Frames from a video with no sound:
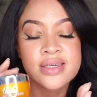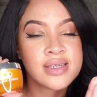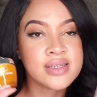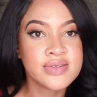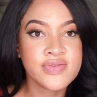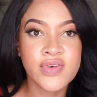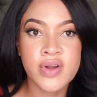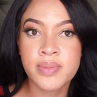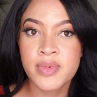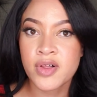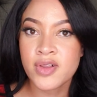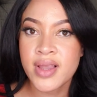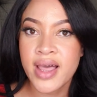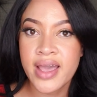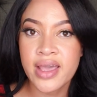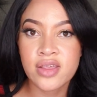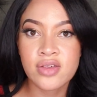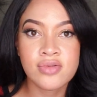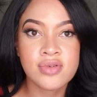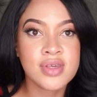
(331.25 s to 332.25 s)
It's from
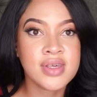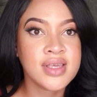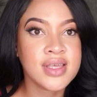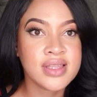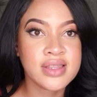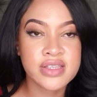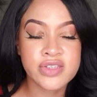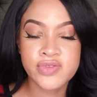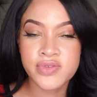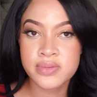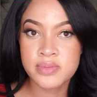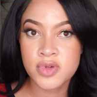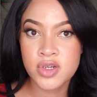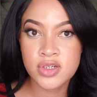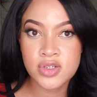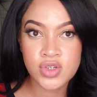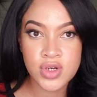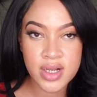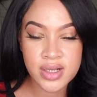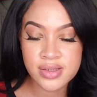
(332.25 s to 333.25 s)
Olay. You can get this from
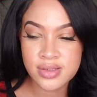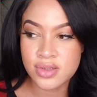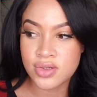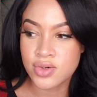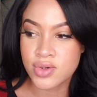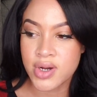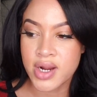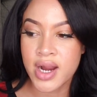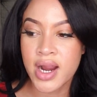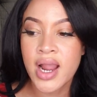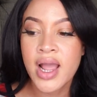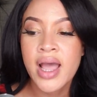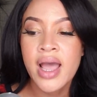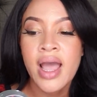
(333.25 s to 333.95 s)
your drugstore.